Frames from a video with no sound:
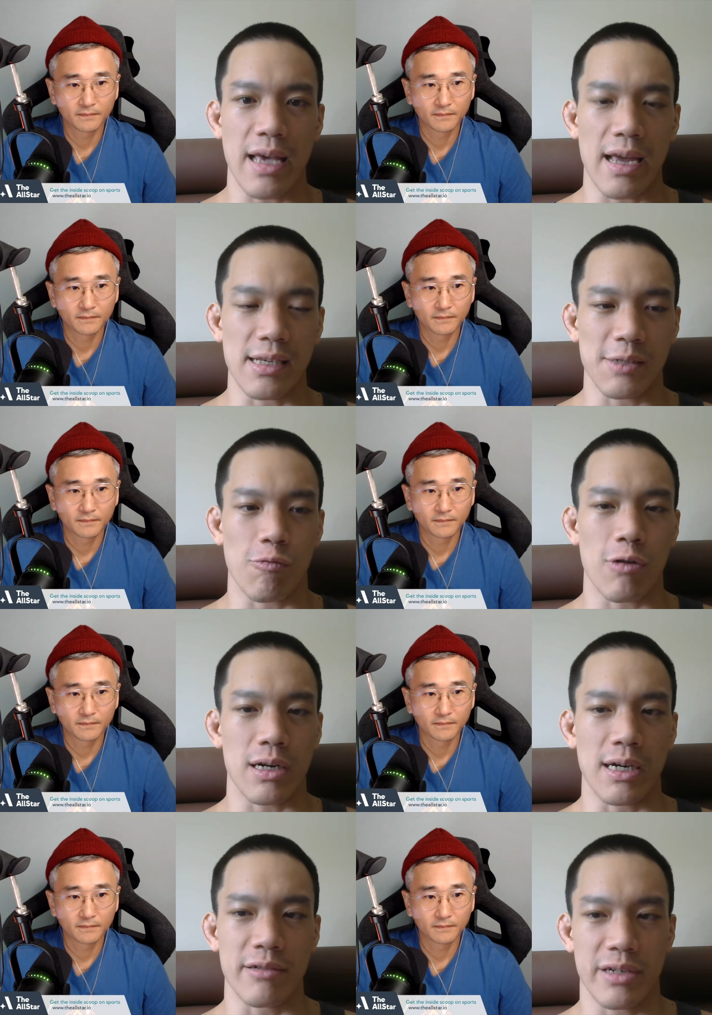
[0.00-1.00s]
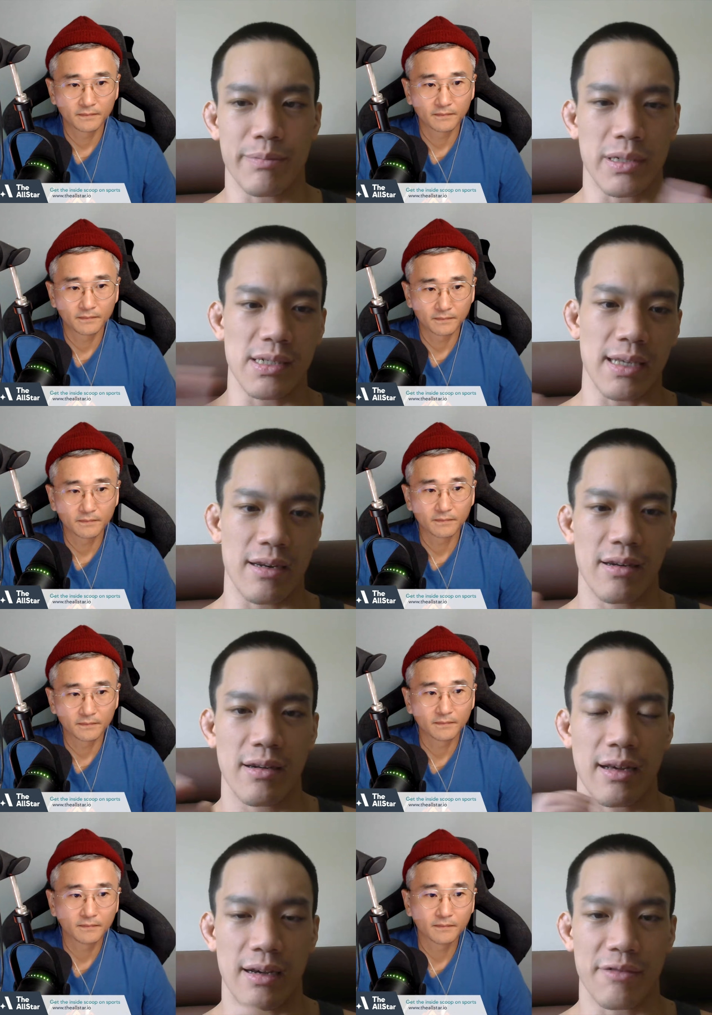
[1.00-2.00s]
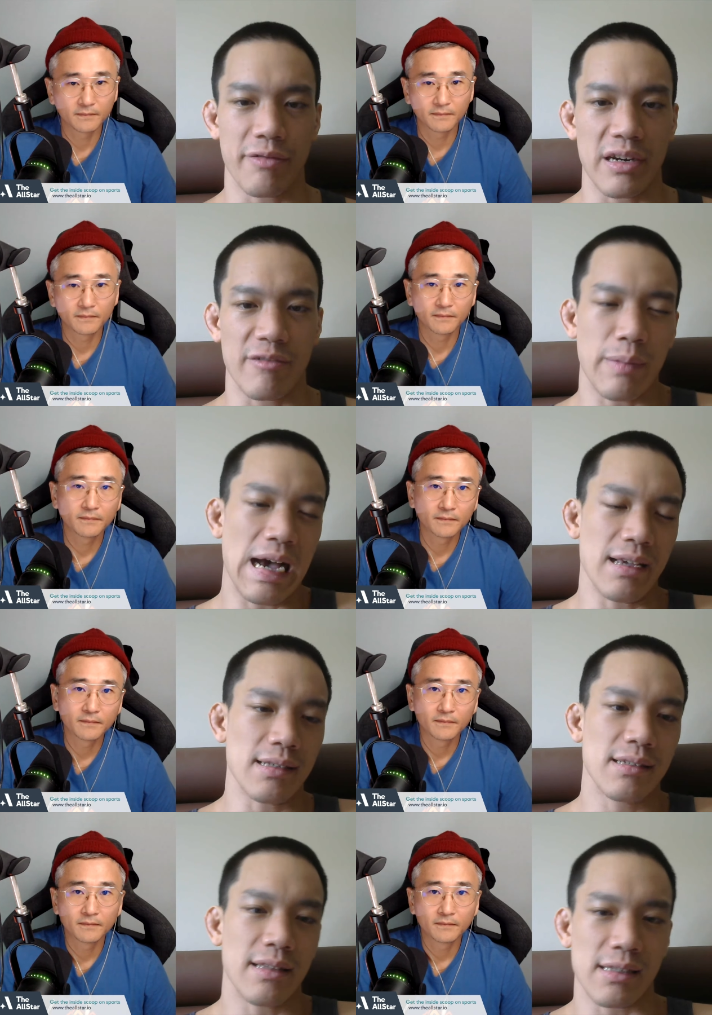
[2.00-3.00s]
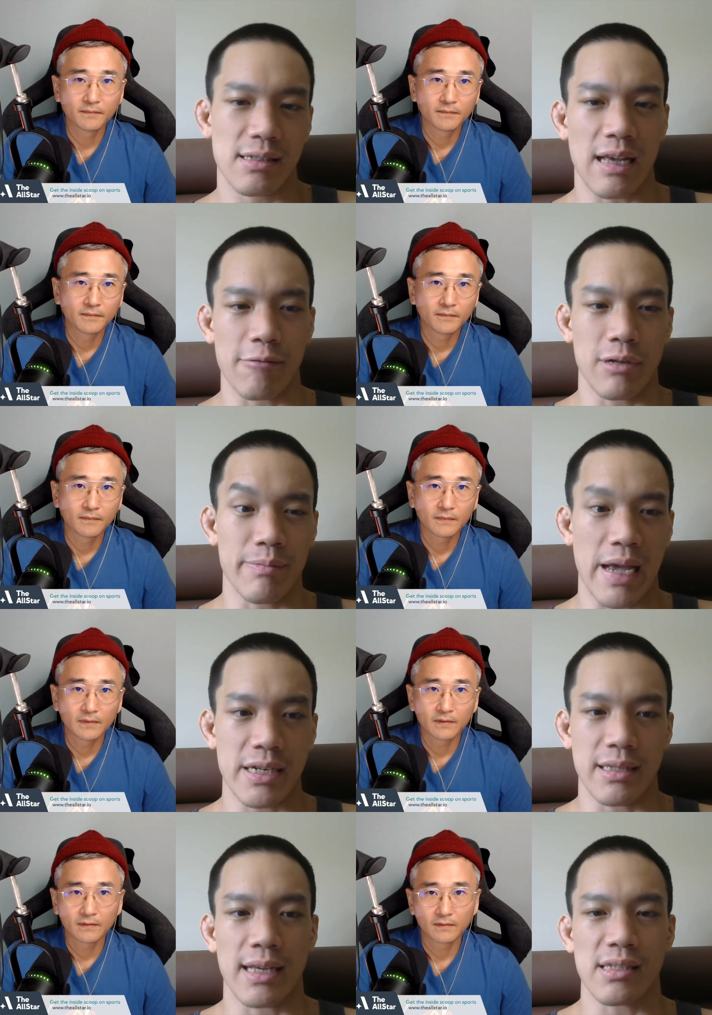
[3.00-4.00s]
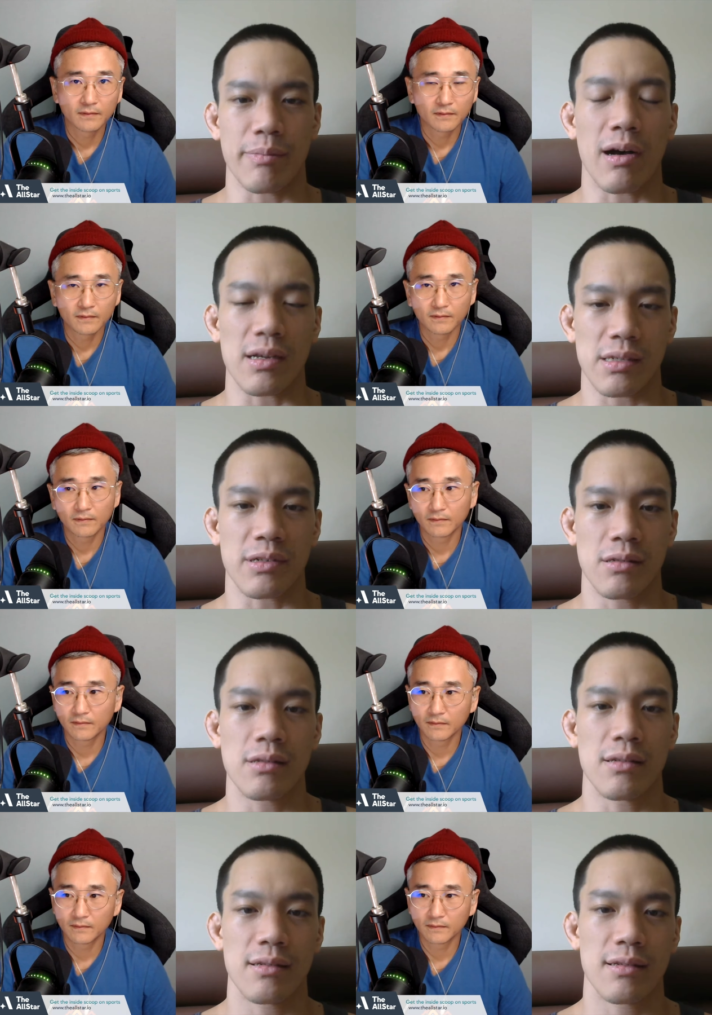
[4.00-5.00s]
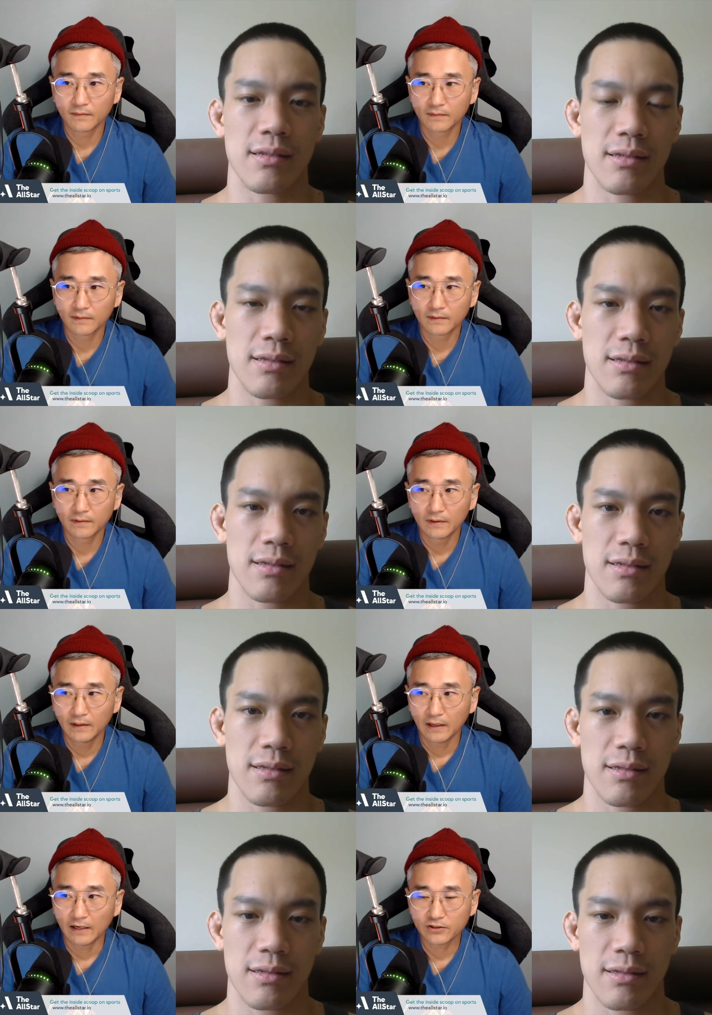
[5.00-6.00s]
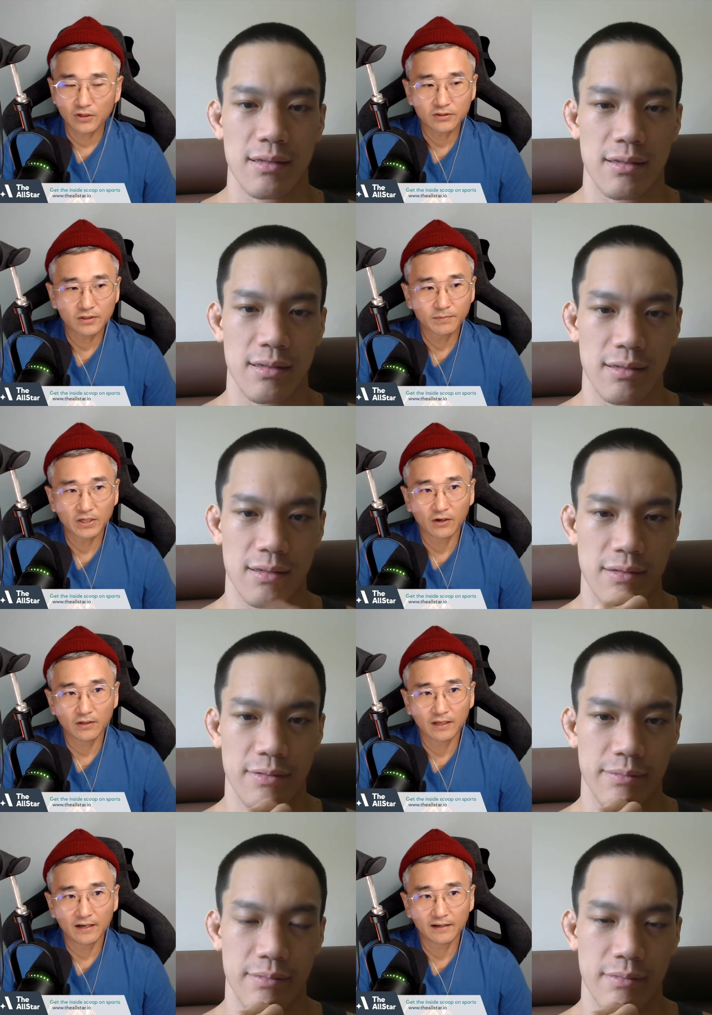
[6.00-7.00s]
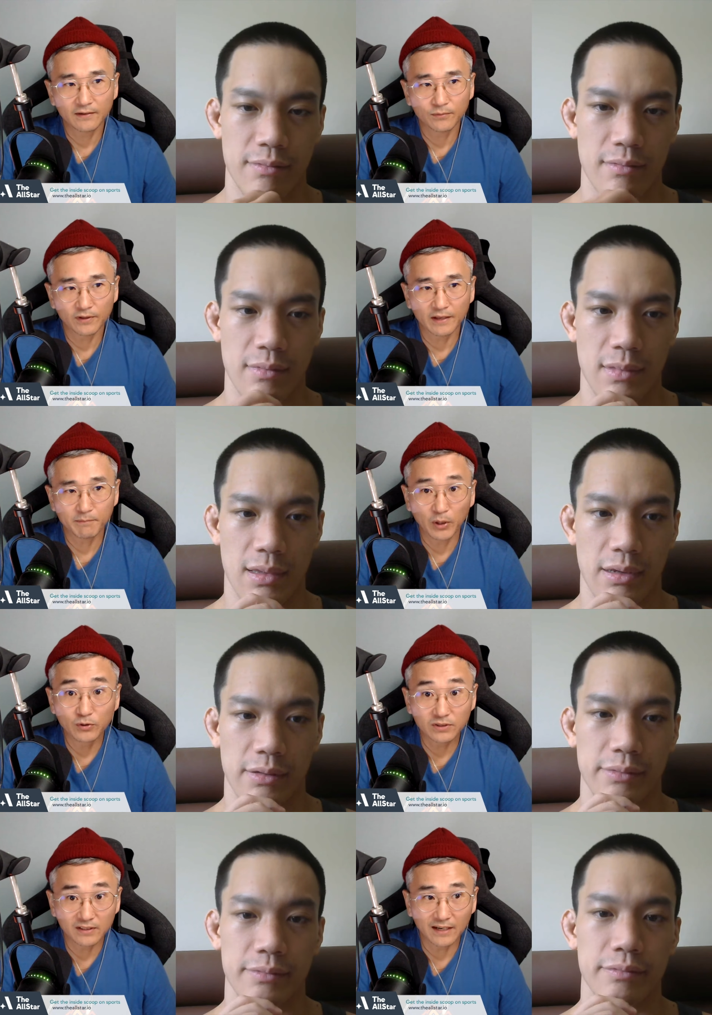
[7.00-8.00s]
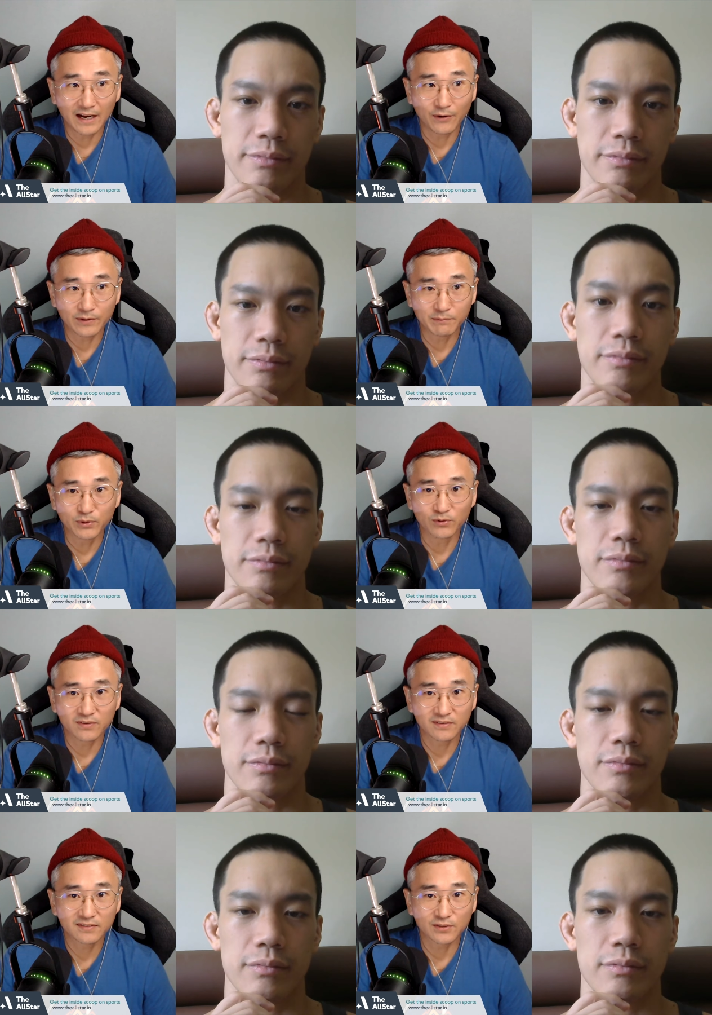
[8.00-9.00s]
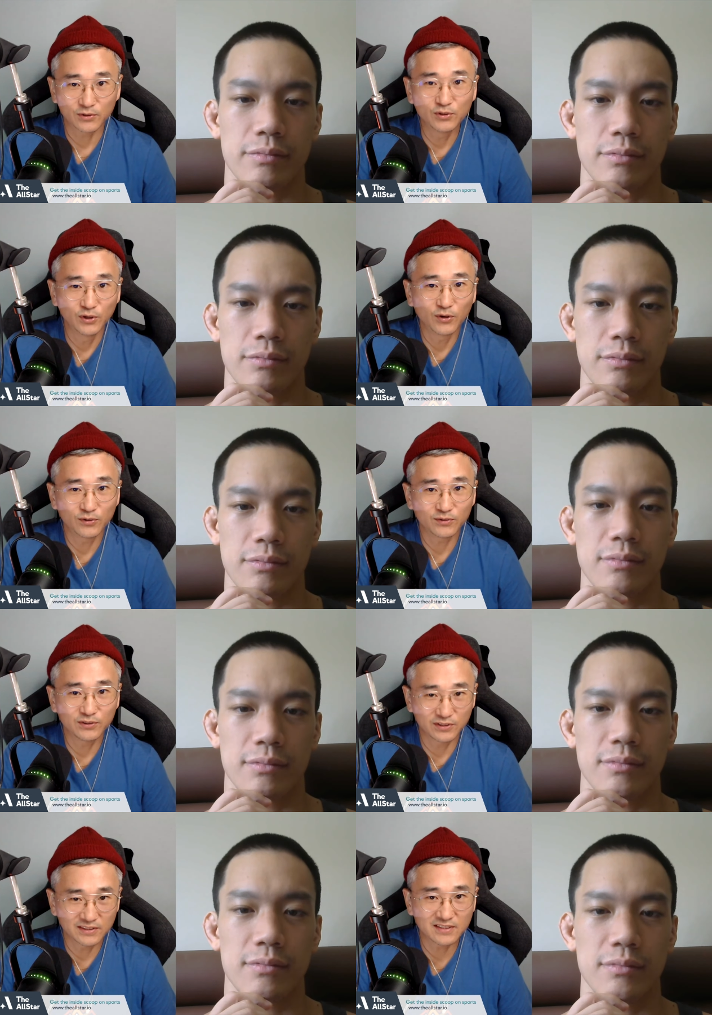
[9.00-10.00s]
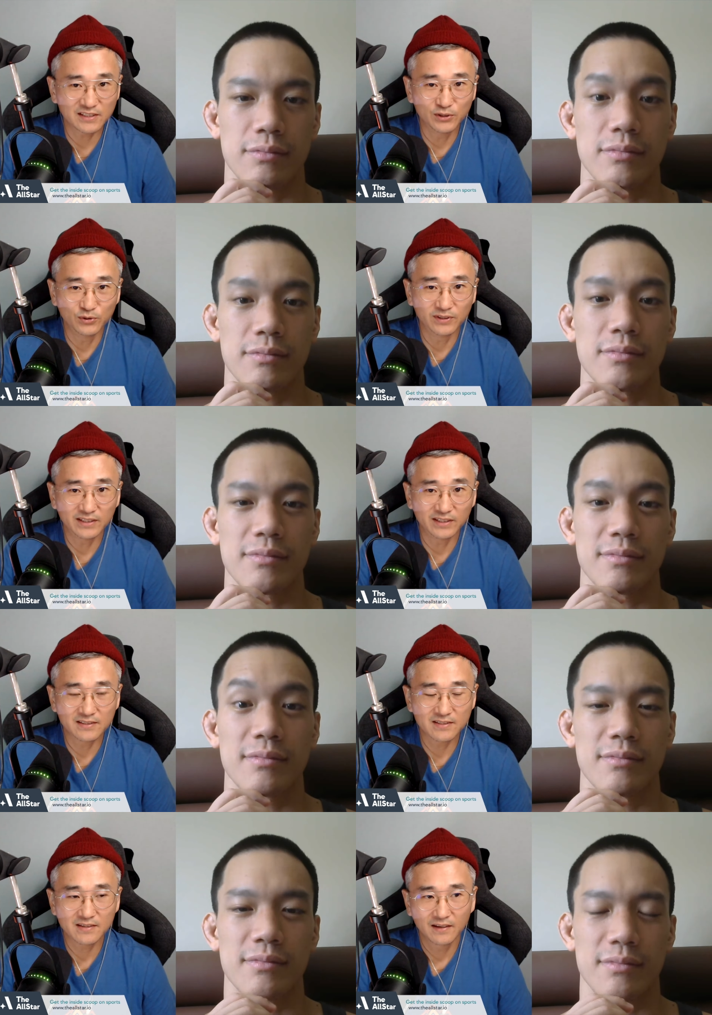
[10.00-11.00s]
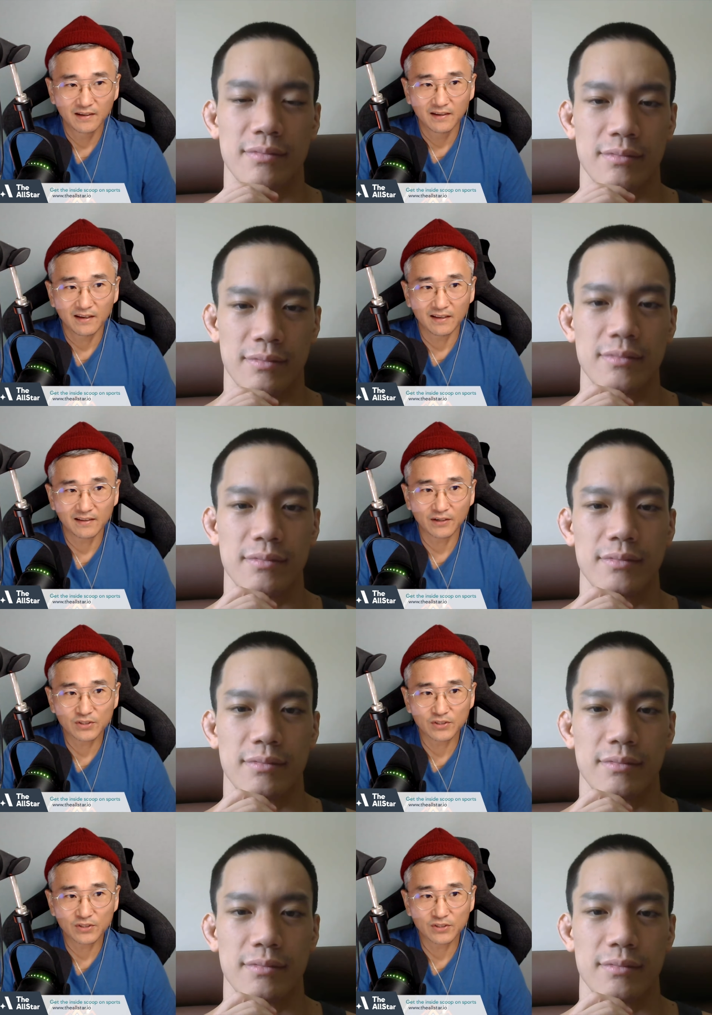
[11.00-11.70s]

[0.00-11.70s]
Speaker 1: that is 100% uh, free of bias that's i would imagine that's impossible
Speaker 2: i saw something online where they posted howie booth so you know you can see who he is and they're